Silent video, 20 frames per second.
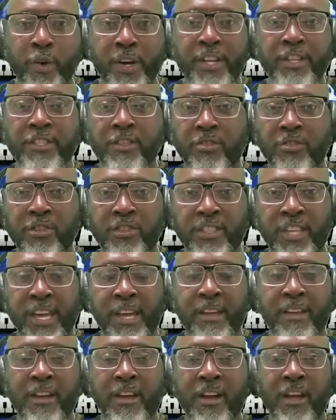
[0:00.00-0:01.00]
what it's going to
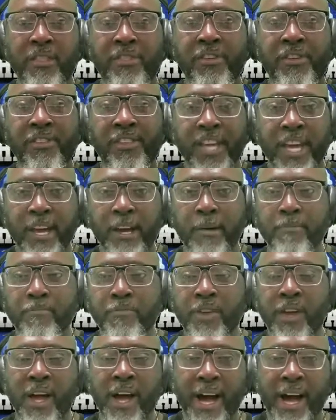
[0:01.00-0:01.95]
take to them.